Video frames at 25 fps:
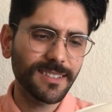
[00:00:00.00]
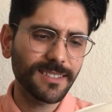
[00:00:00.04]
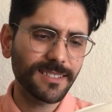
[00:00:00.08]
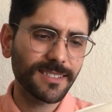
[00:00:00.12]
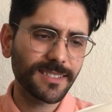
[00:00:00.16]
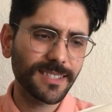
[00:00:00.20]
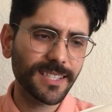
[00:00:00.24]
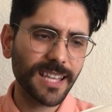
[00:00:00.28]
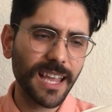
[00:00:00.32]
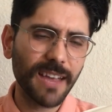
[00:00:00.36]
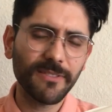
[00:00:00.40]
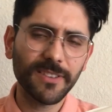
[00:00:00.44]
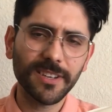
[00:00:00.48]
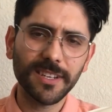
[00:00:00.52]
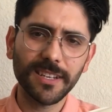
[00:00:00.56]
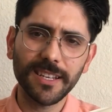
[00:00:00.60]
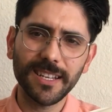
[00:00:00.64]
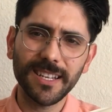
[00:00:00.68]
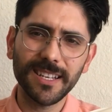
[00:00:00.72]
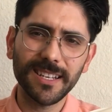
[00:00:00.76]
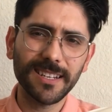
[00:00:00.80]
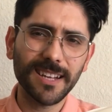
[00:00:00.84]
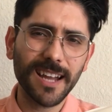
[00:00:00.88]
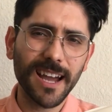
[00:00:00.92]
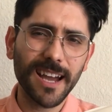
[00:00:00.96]

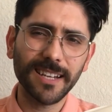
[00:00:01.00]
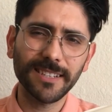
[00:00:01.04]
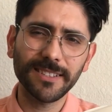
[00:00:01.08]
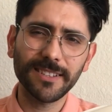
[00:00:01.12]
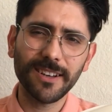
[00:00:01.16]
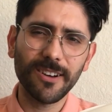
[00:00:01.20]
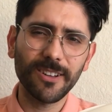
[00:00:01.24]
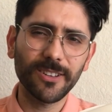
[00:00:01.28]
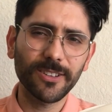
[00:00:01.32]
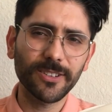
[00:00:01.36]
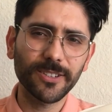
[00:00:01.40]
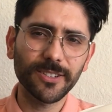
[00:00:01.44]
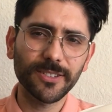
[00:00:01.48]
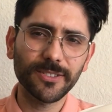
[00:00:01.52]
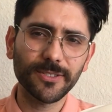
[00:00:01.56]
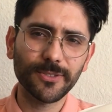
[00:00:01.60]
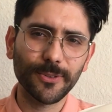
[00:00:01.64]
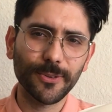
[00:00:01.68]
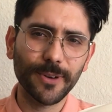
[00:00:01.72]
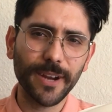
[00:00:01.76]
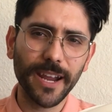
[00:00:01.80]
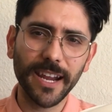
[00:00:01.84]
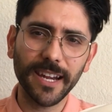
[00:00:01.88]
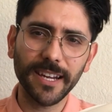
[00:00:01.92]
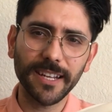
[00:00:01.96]
$79
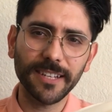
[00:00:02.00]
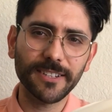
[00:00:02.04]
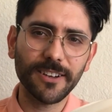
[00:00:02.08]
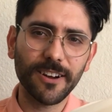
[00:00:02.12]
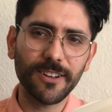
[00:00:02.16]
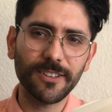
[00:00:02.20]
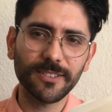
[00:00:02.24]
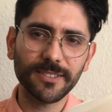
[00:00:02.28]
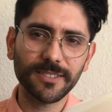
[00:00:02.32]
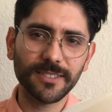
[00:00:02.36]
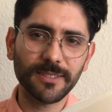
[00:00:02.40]
or $80,